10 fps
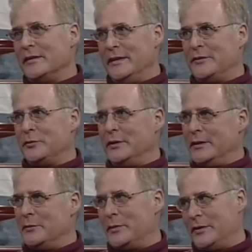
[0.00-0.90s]
It's
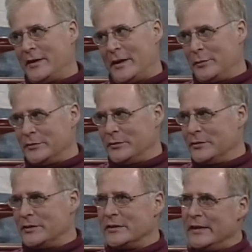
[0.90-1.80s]
really comparing apples and
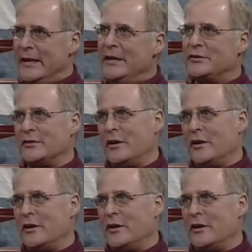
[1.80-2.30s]
oranges, and each